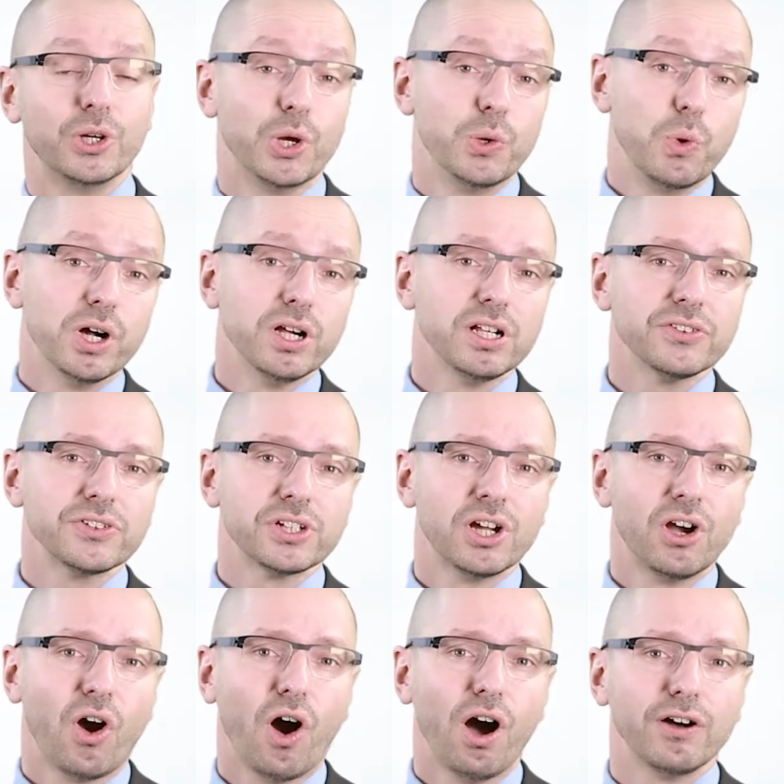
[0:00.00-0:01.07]
A world
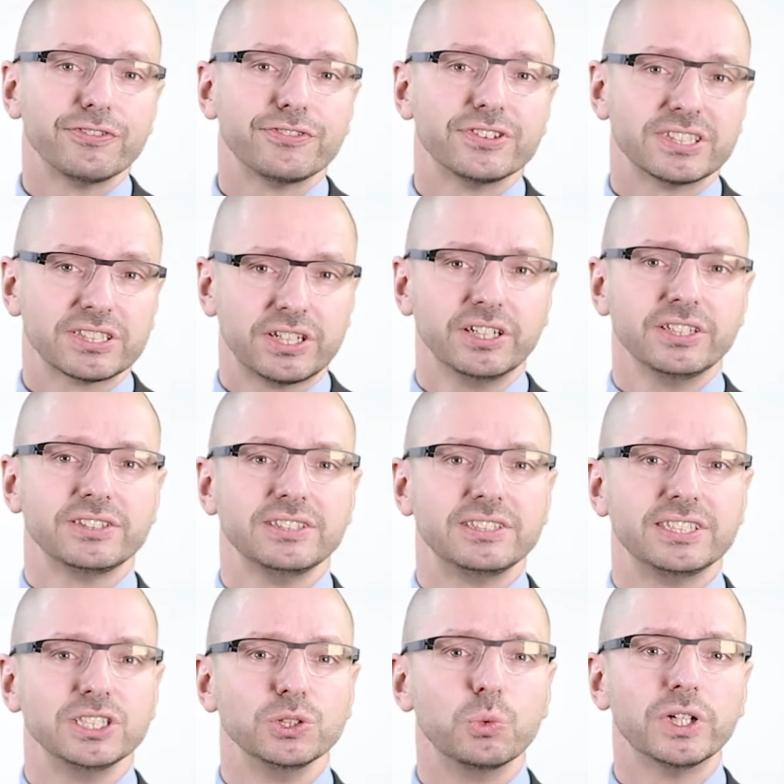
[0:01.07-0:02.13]
of
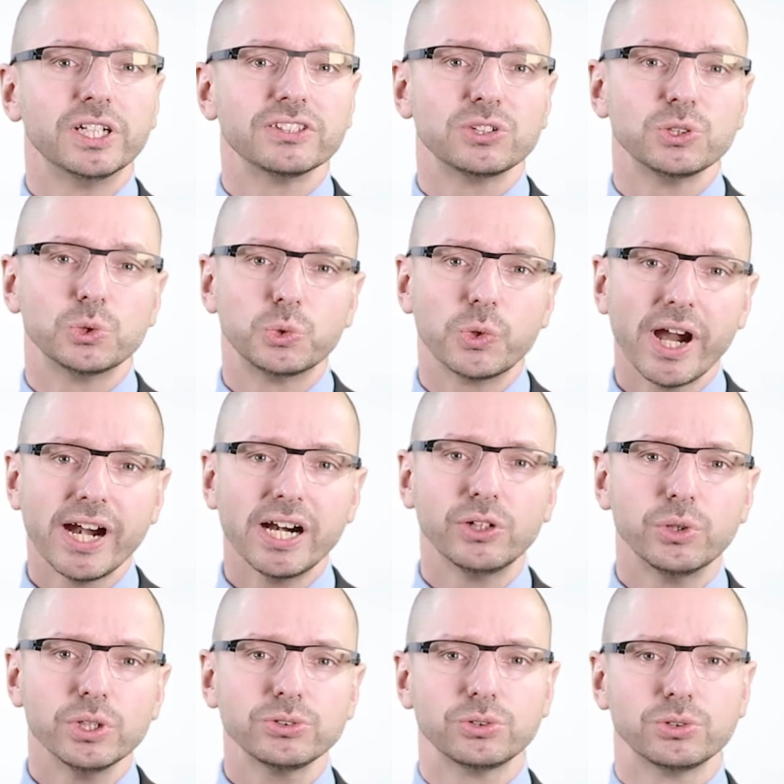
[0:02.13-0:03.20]
scarcity where the rare
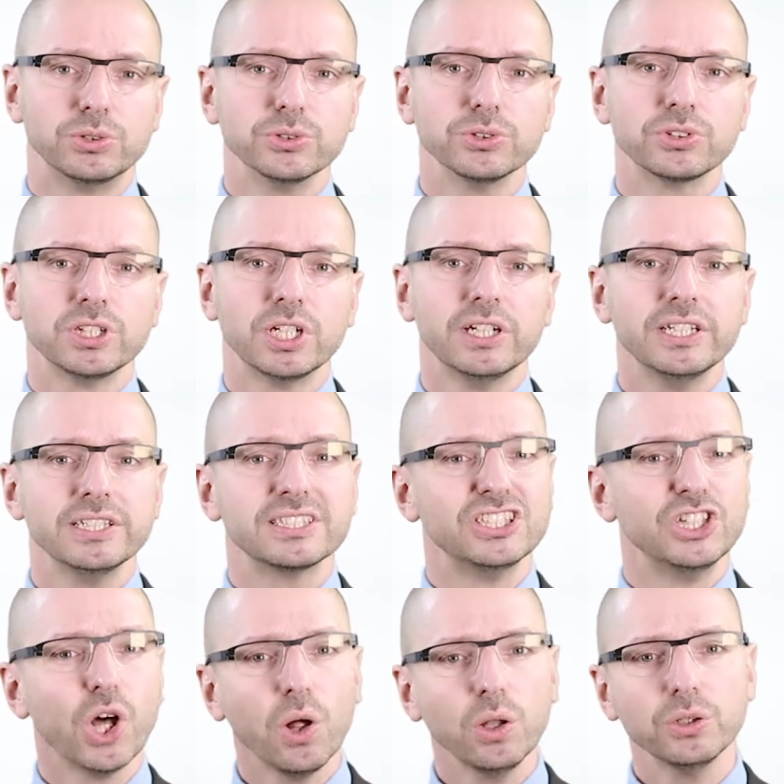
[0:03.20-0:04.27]
resource is
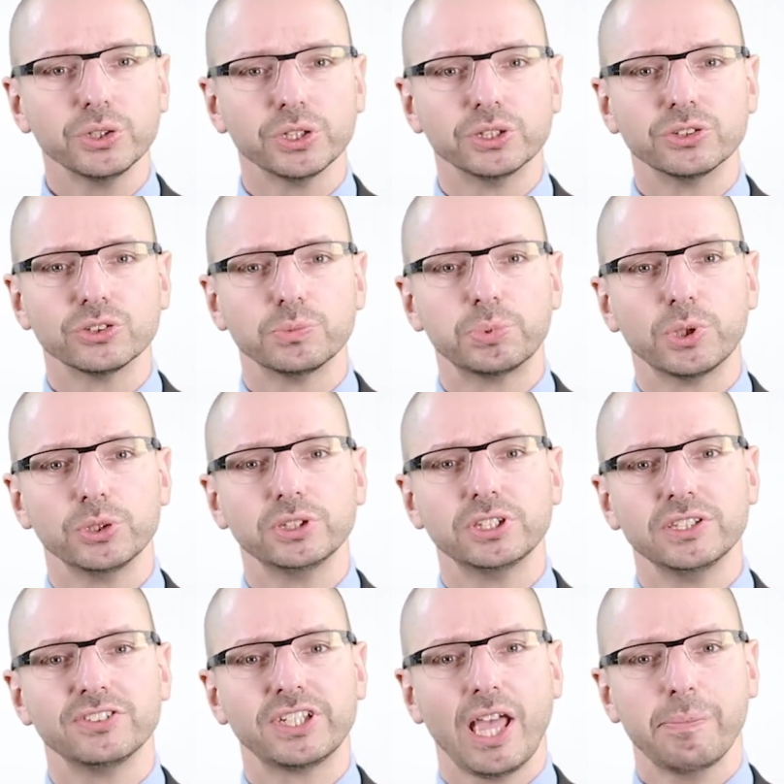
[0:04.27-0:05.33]
no longer the
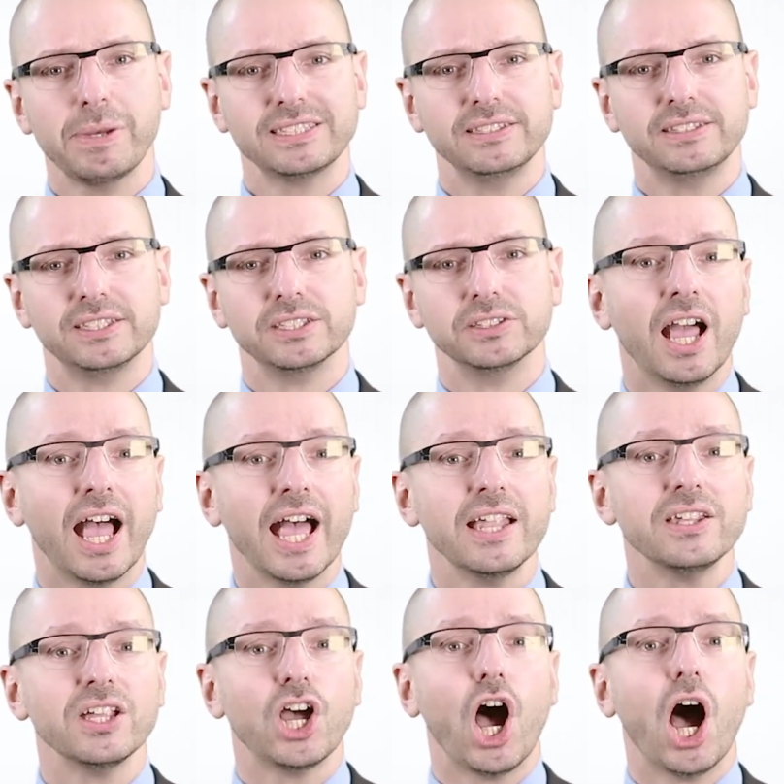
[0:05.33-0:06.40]
productive capacity.
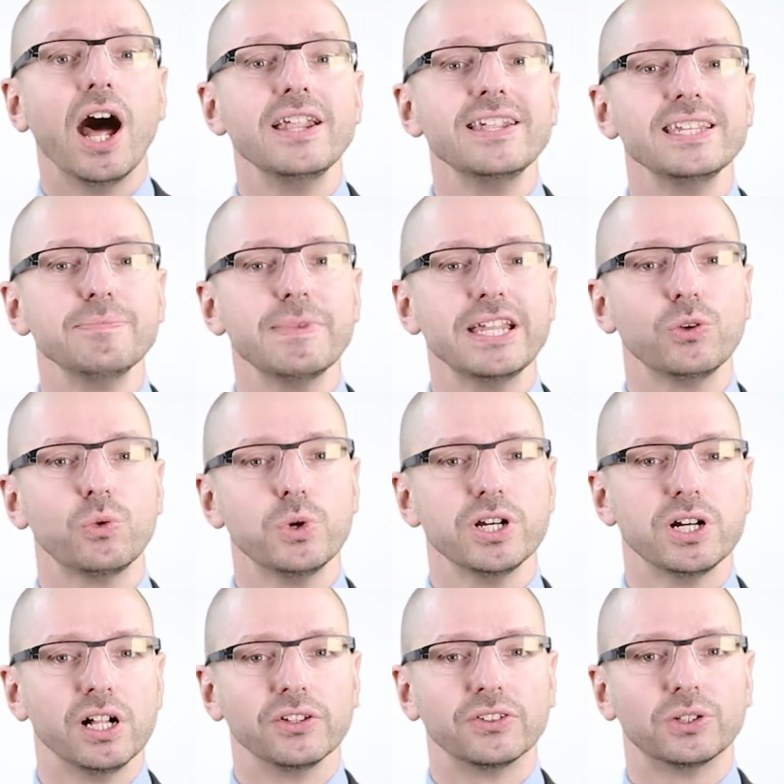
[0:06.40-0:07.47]
An on-demand
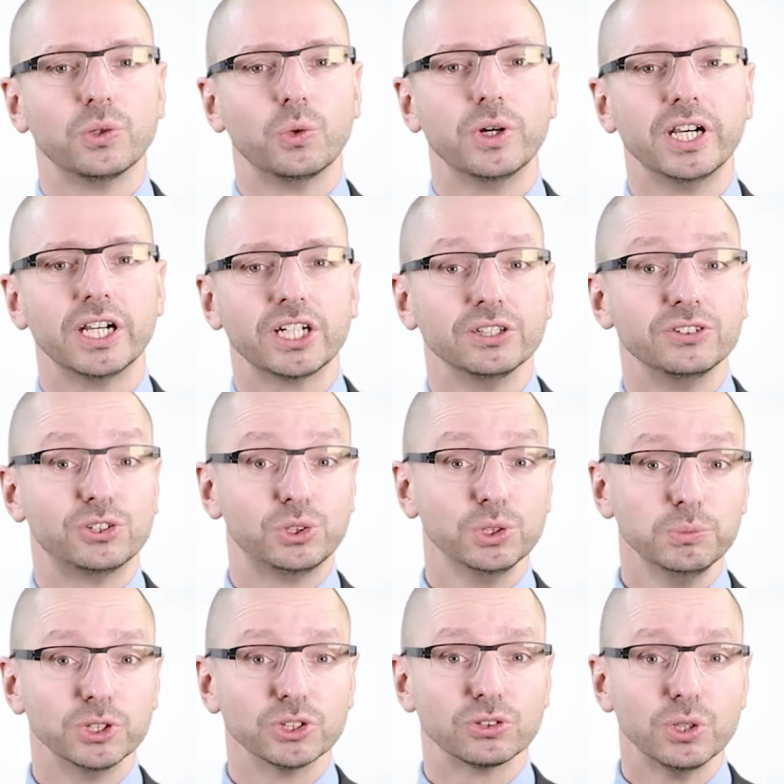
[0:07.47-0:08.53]
world where
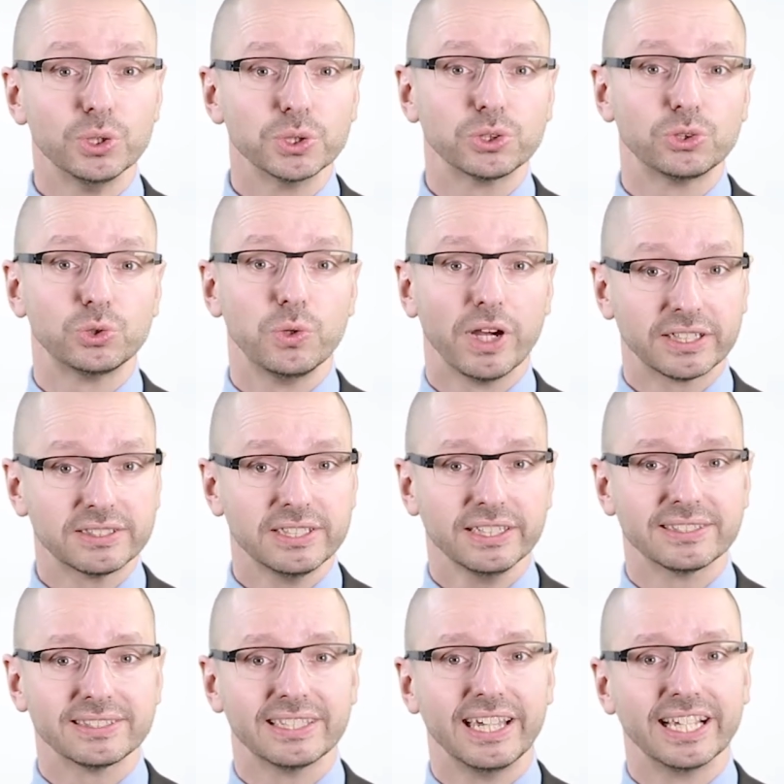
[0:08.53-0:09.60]
consumers look to
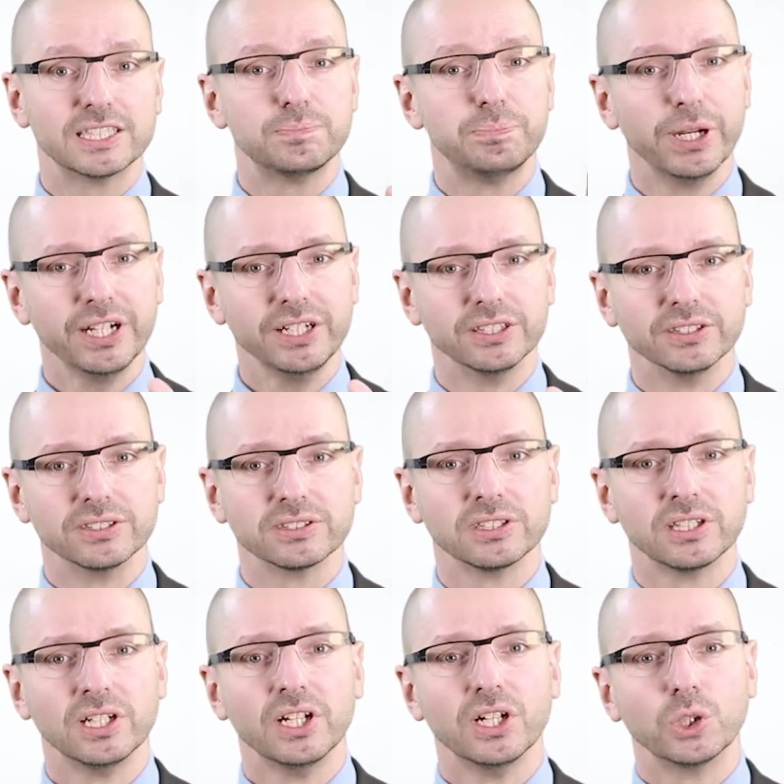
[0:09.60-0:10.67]
access experience
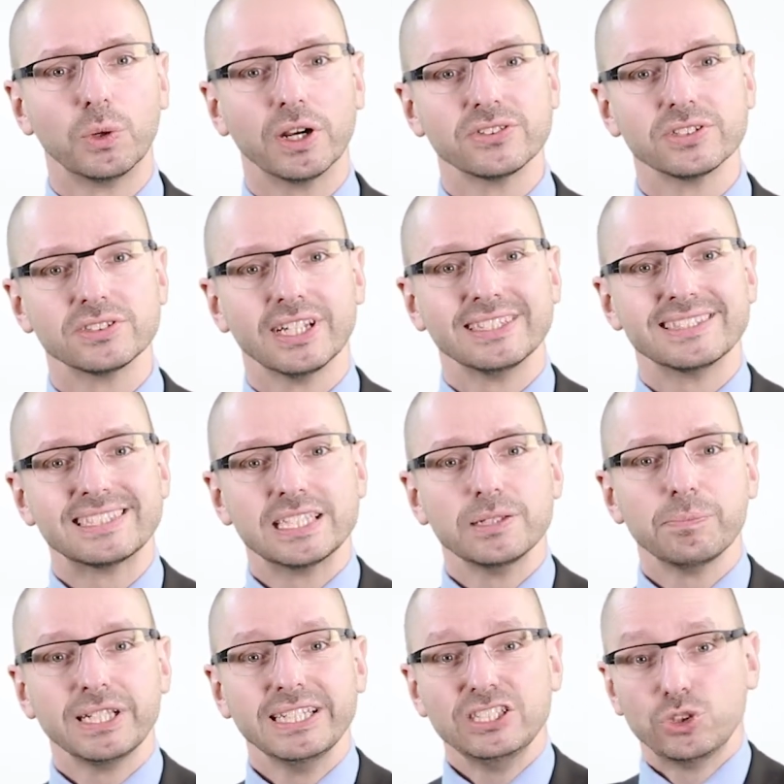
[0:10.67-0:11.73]
rather than
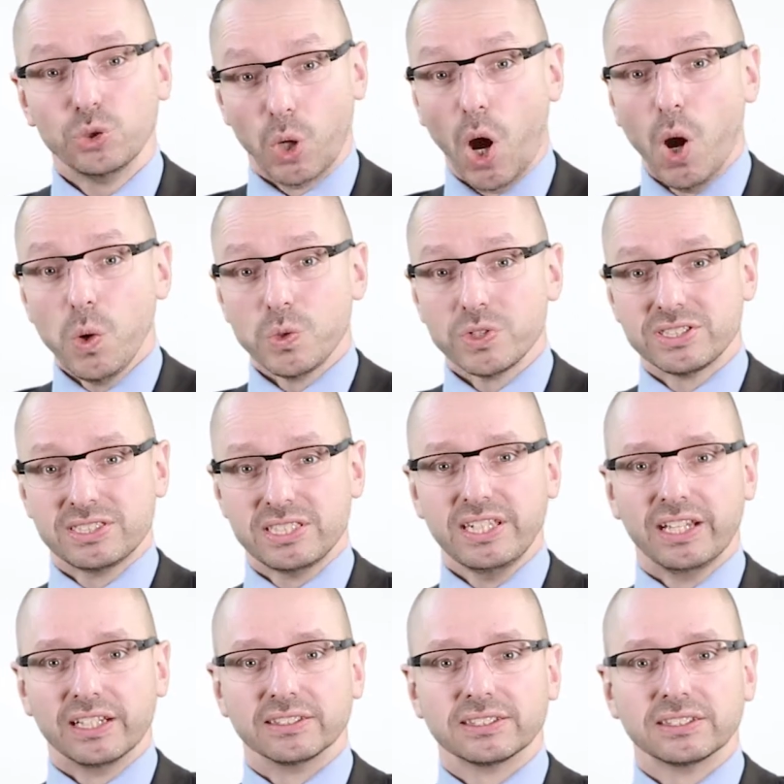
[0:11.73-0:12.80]
simply to own
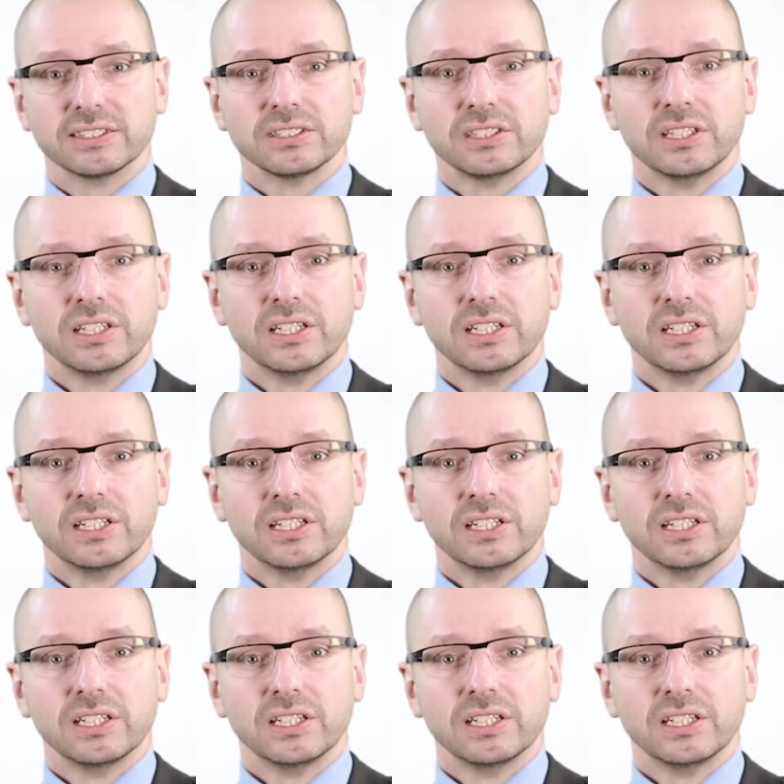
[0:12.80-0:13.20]
things.